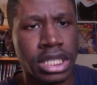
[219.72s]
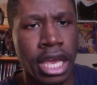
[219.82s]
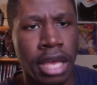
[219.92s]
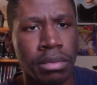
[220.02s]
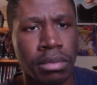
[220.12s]

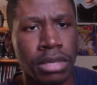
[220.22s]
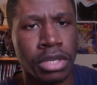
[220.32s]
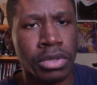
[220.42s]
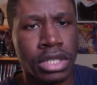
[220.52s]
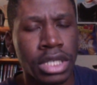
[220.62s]
Damn,
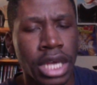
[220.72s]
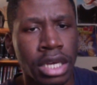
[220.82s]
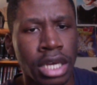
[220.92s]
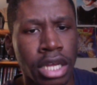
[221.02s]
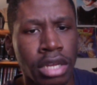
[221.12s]
Giyu just got
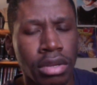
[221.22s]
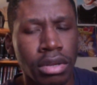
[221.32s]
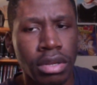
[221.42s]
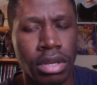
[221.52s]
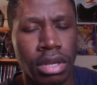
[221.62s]
cut.
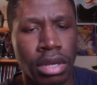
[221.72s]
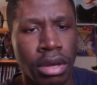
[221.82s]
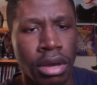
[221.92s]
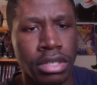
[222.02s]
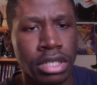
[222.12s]

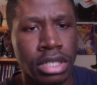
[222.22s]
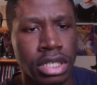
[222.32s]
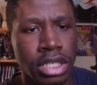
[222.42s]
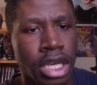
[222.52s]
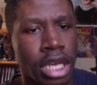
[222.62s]
Oh,
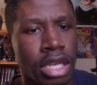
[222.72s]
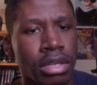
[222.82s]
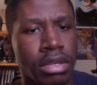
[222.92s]
shit.